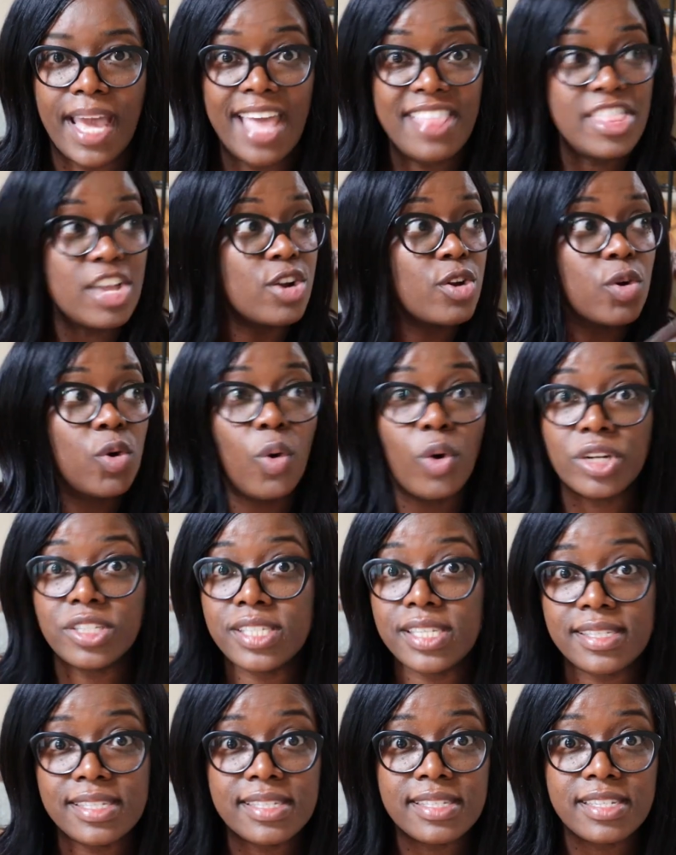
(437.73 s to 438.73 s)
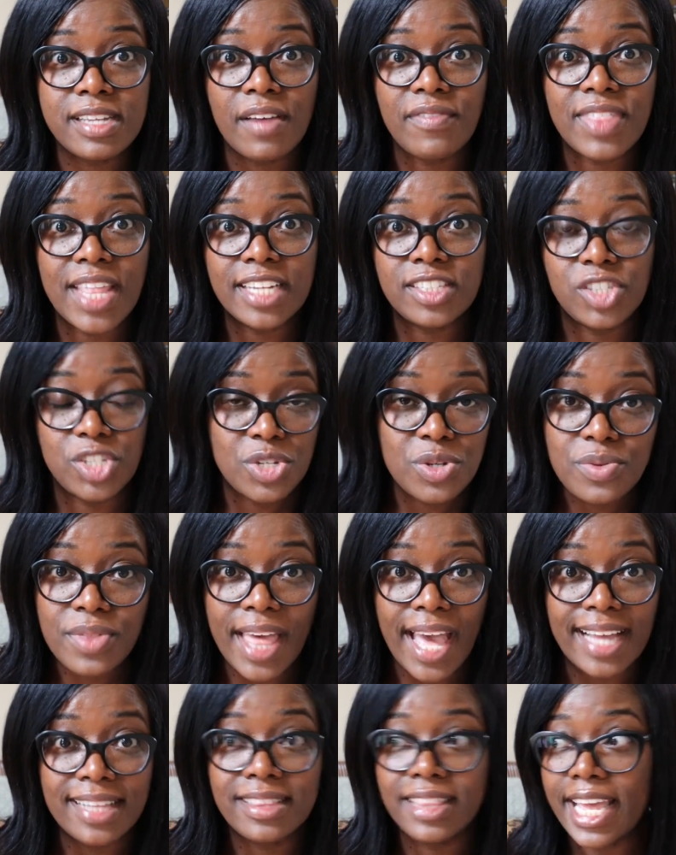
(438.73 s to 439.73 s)
And there are courses and stuff that do
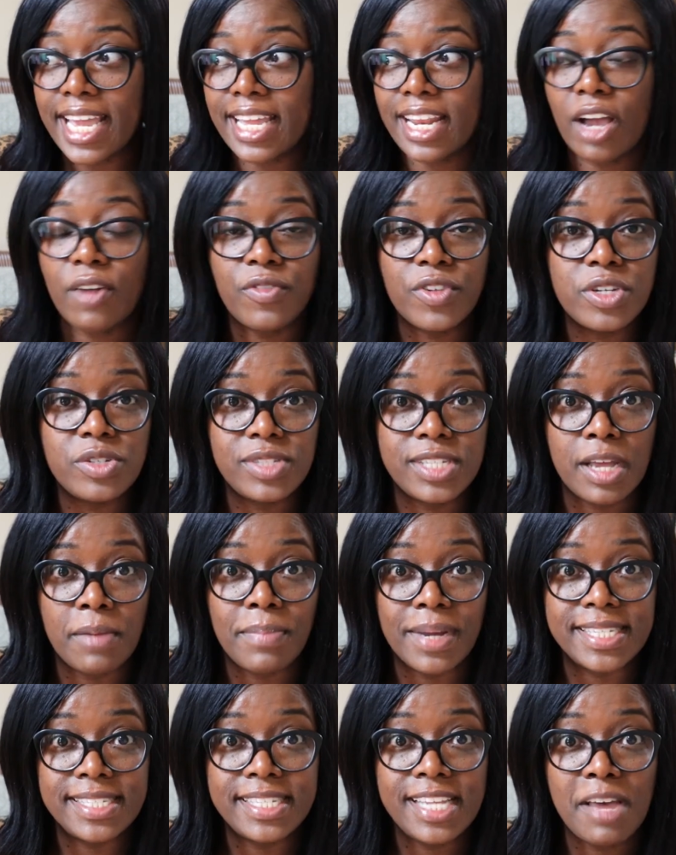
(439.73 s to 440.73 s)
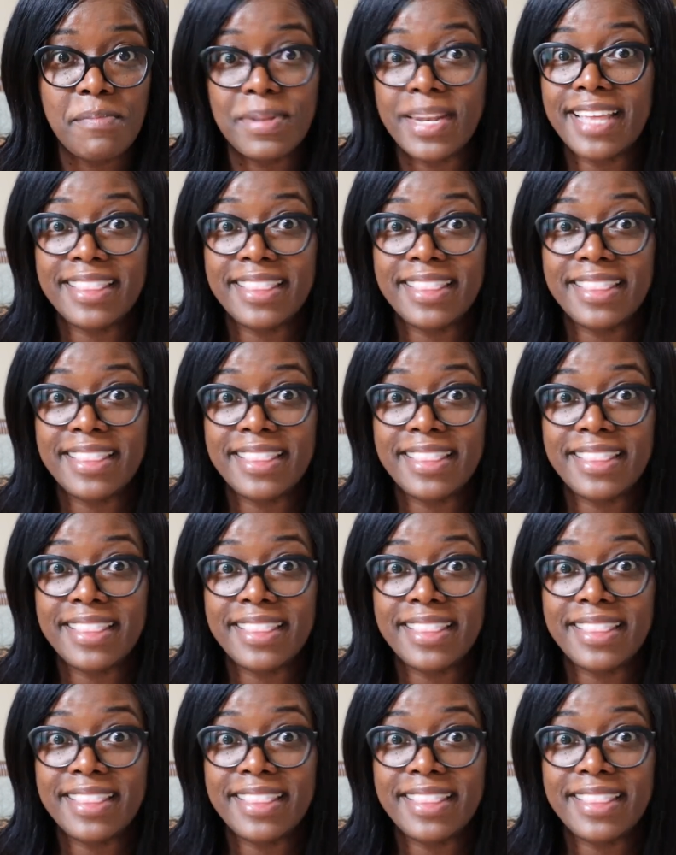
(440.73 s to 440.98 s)
that, lay it out for you step by step.